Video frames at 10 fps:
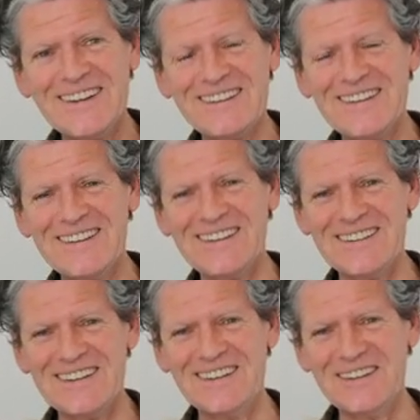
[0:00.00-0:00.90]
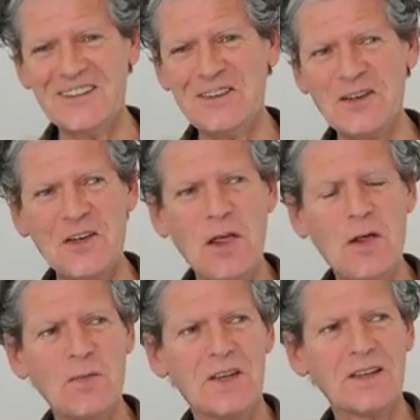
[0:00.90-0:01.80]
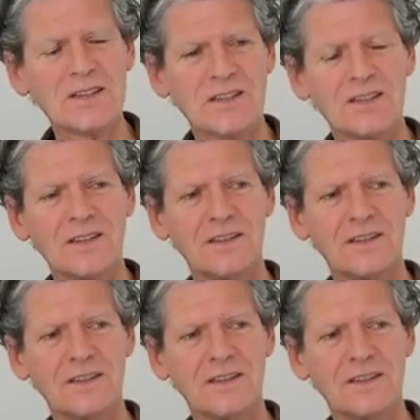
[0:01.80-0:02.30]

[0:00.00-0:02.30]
Sacred site will do you, because